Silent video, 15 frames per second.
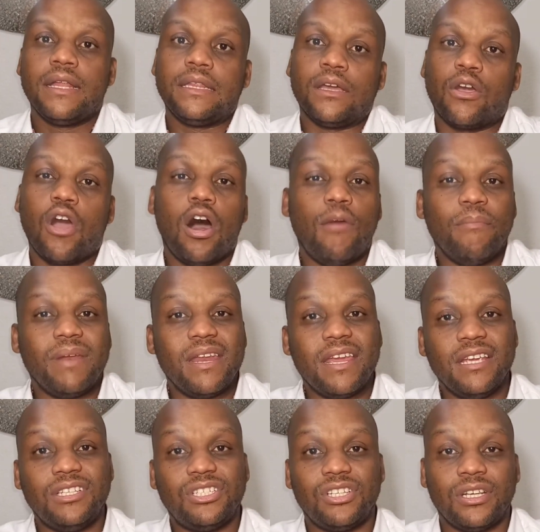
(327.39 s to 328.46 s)
the
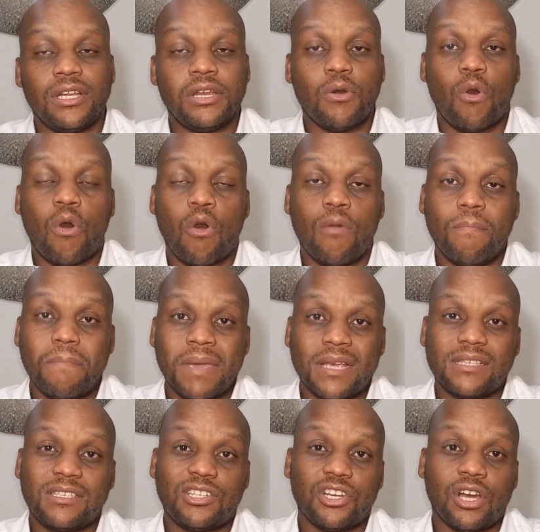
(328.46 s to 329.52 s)
combination or
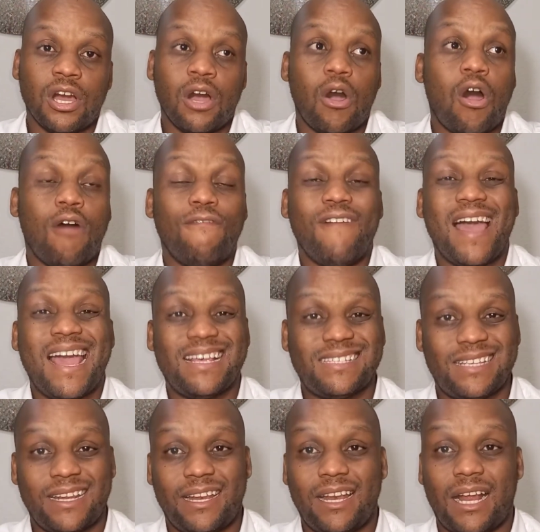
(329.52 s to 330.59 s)
mixture of
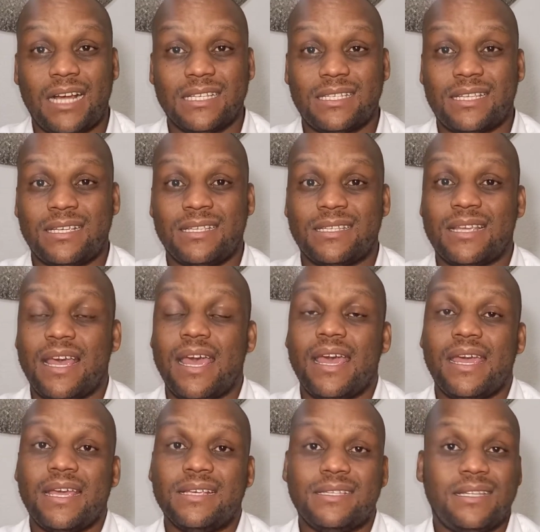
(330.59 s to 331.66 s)
asset classes
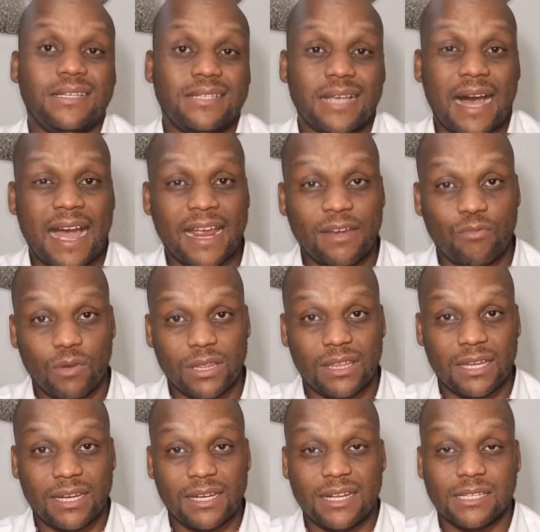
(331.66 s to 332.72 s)
is designed
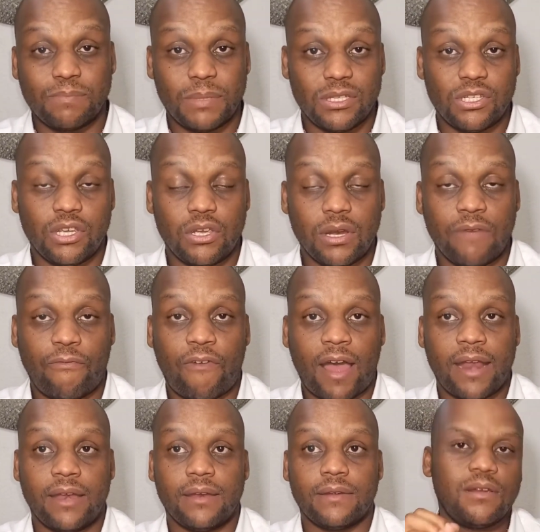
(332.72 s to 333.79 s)
within this particular fund.